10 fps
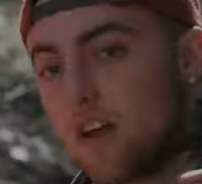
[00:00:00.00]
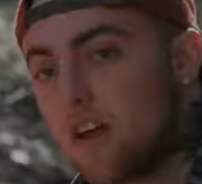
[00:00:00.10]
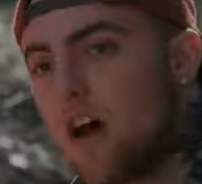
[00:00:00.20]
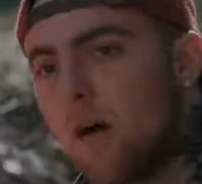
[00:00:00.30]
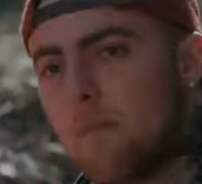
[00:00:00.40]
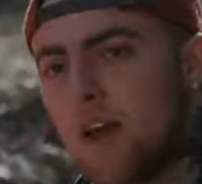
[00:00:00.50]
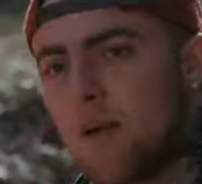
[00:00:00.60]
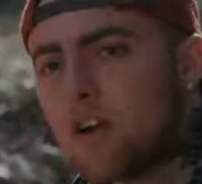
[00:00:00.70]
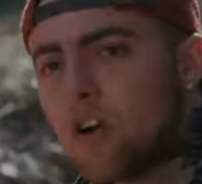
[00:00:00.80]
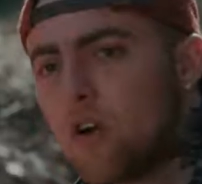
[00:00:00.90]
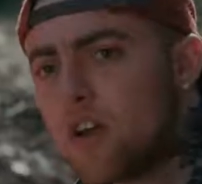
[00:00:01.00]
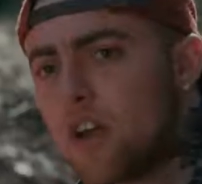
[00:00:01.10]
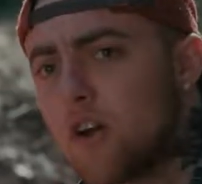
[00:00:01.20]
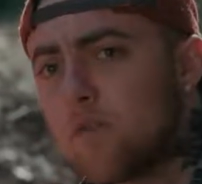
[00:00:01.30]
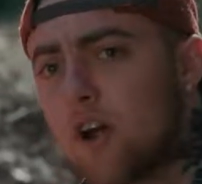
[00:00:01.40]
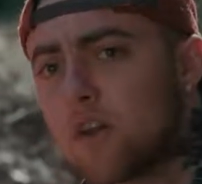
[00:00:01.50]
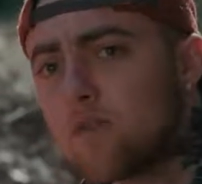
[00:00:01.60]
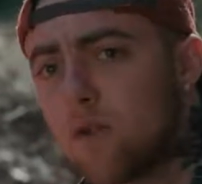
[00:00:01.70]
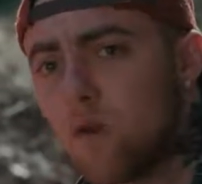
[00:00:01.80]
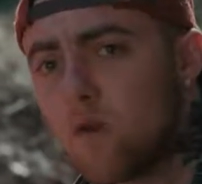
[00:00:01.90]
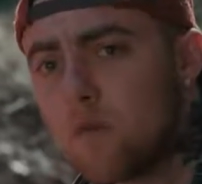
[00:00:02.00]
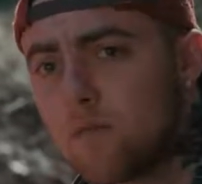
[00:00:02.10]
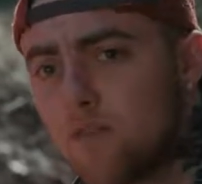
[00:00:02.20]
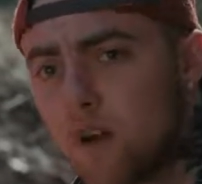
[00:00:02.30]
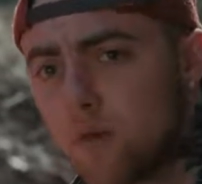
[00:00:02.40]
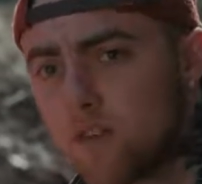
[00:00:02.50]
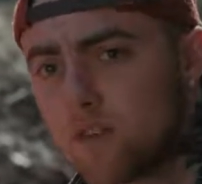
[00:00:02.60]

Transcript: Nah, man, I'm not going in there. It reminds me of a horror movie I once